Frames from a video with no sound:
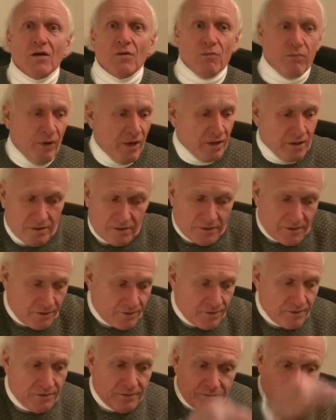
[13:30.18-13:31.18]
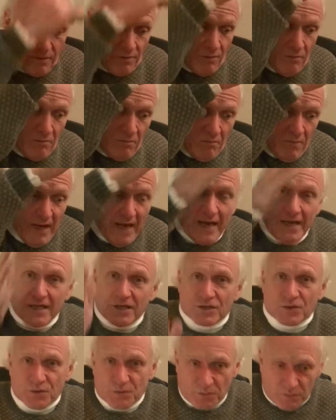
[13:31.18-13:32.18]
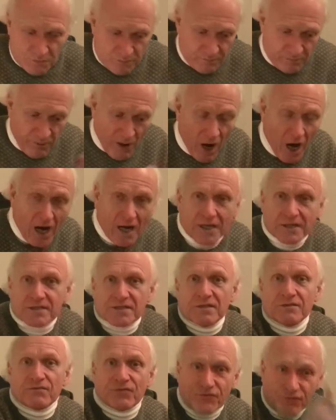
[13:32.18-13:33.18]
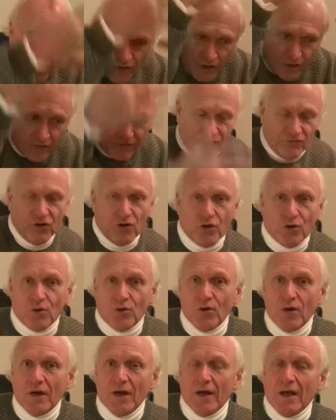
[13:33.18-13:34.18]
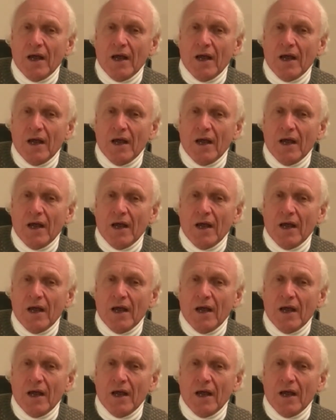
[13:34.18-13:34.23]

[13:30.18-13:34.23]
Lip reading: But a little managed box in front of you